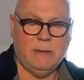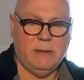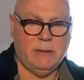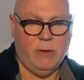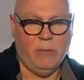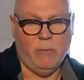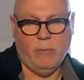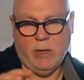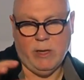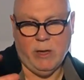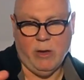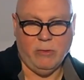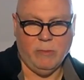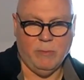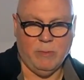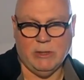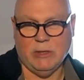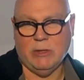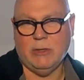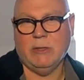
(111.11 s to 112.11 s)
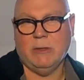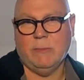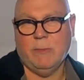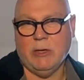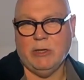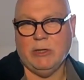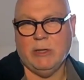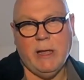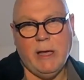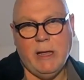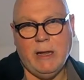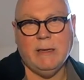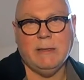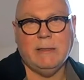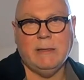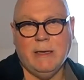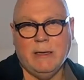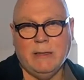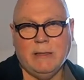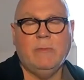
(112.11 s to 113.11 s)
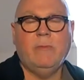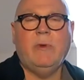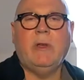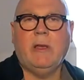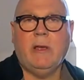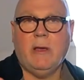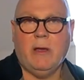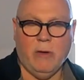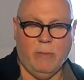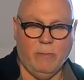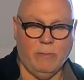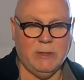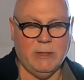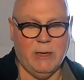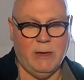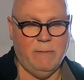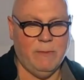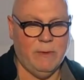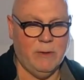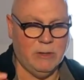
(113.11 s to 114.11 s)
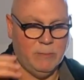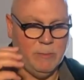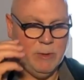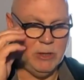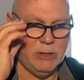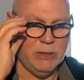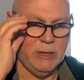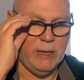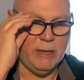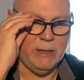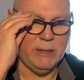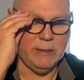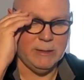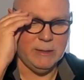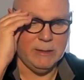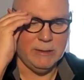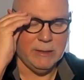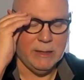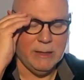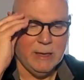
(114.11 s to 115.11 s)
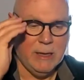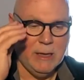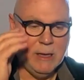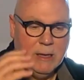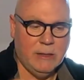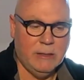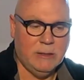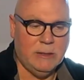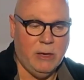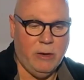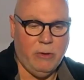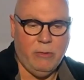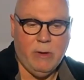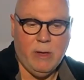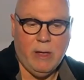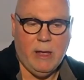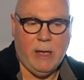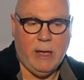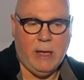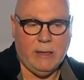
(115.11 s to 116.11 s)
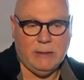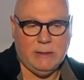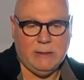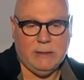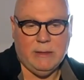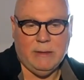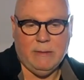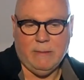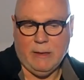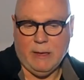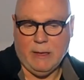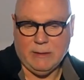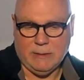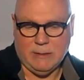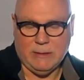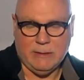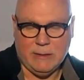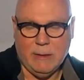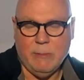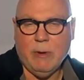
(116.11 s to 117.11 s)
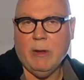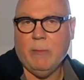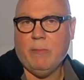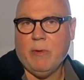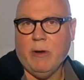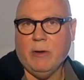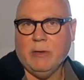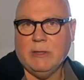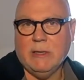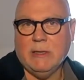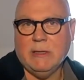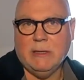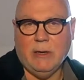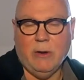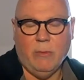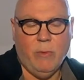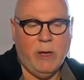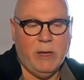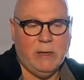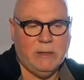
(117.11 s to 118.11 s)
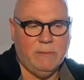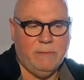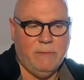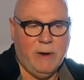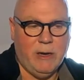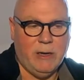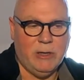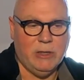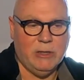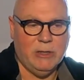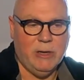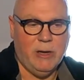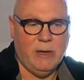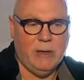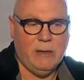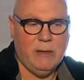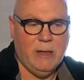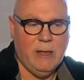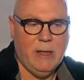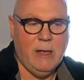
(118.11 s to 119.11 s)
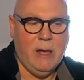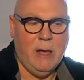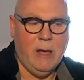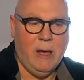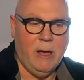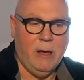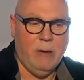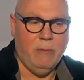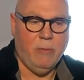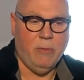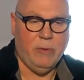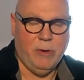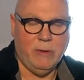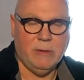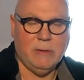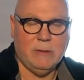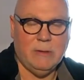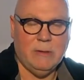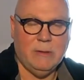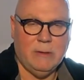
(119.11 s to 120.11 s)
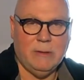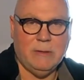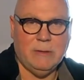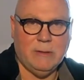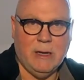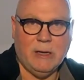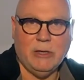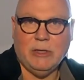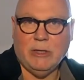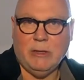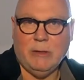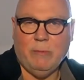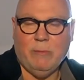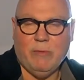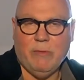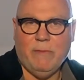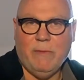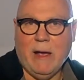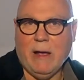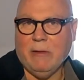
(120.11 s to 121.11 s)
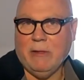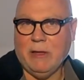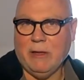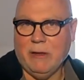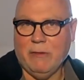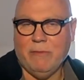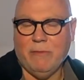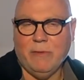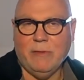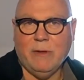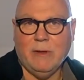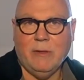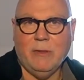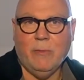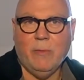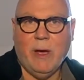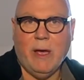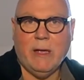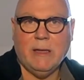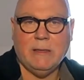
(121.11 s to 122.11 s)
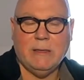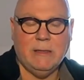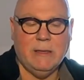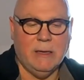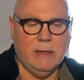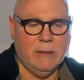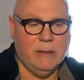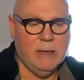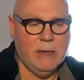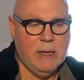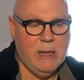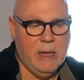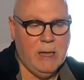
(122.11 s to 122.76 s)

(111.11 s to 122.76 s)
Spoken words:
So we know the position of spatial aliases, and we can compensate for those spatial aliases. So it's a similar process in a way to Frankenstein, although it's actually profoundly different in the way it's done.